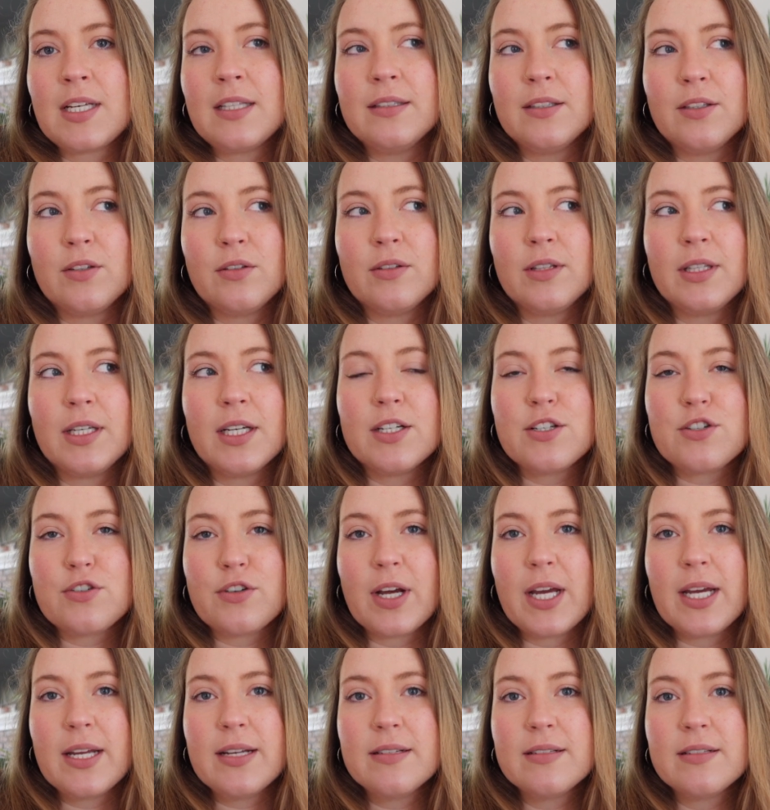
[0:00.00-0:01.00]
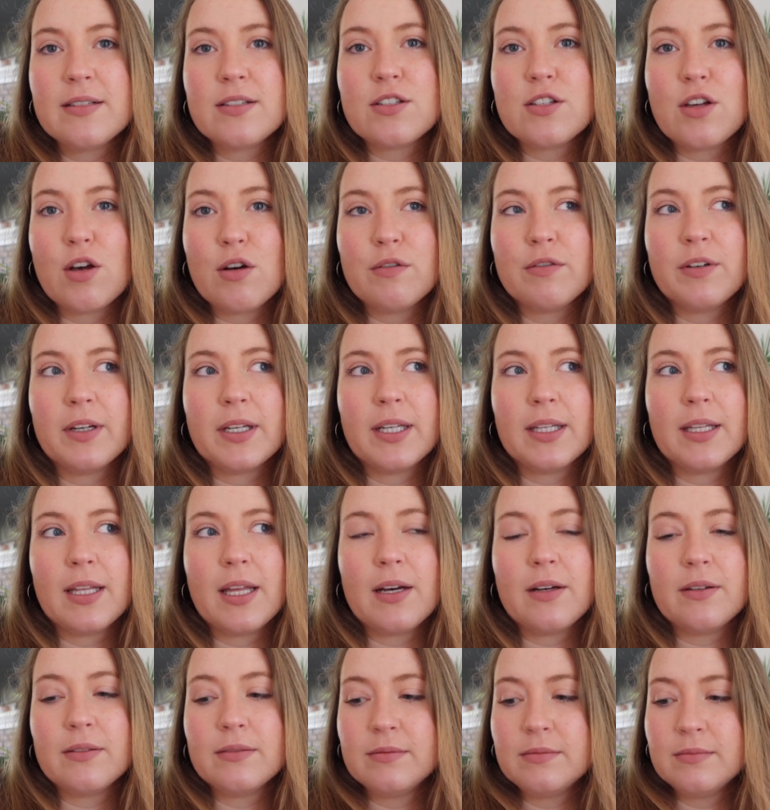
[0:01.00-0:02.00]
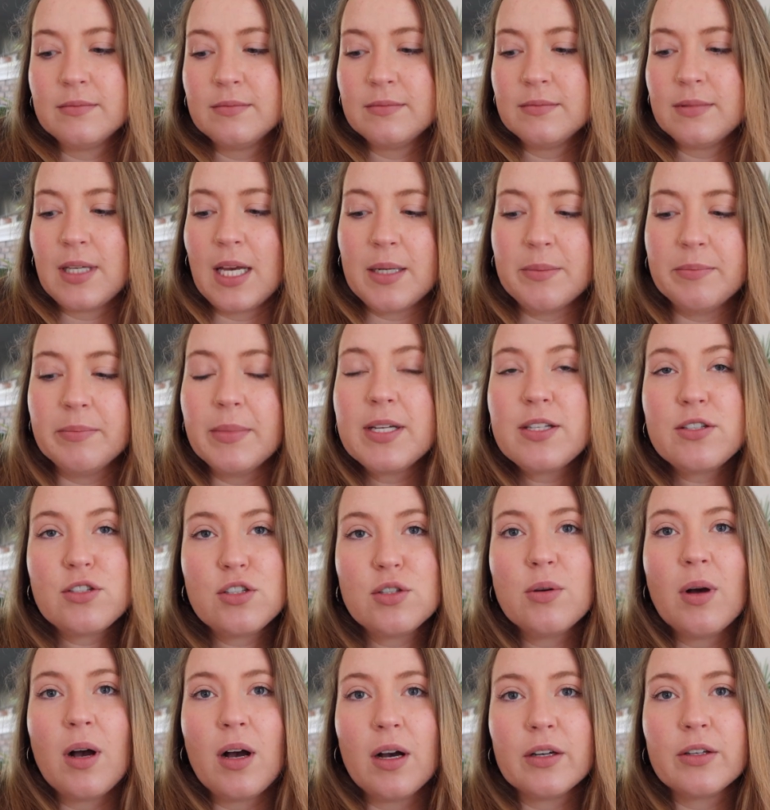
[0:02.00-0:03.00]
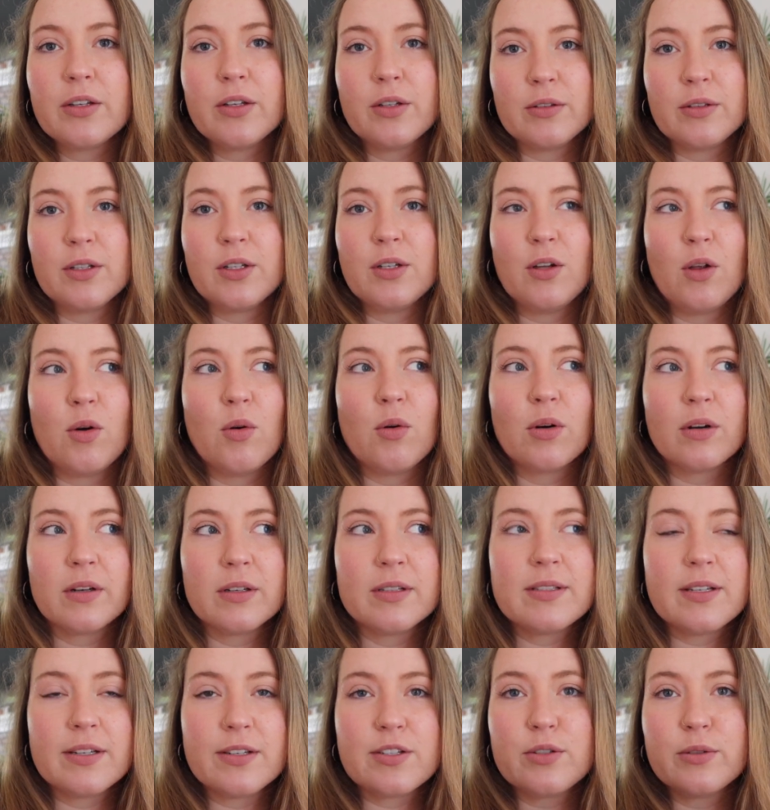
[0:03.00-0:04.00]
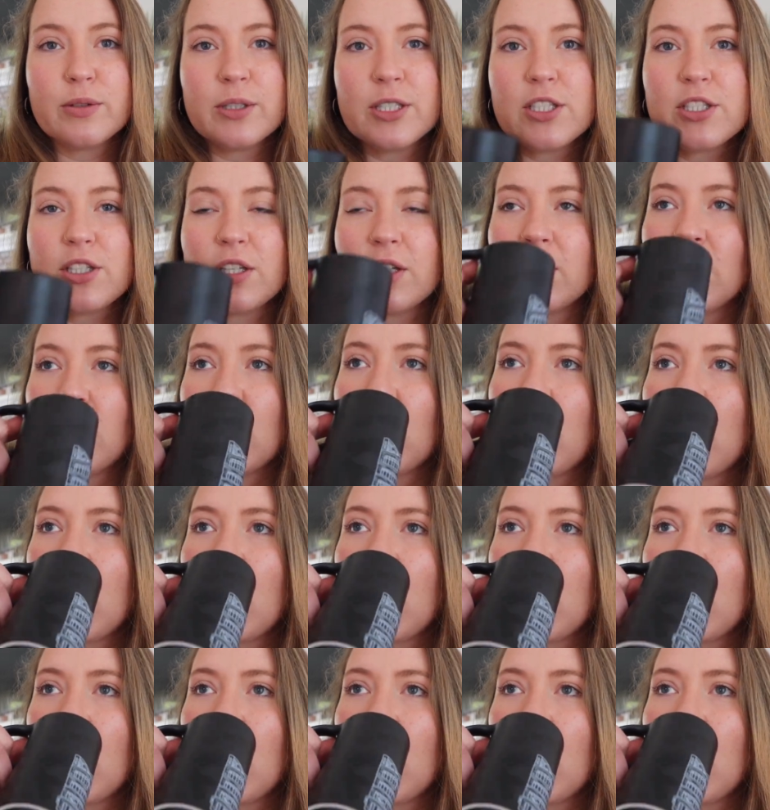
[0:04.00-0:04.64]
Literally a train, so freaking loud. And must you honk your little horn situation?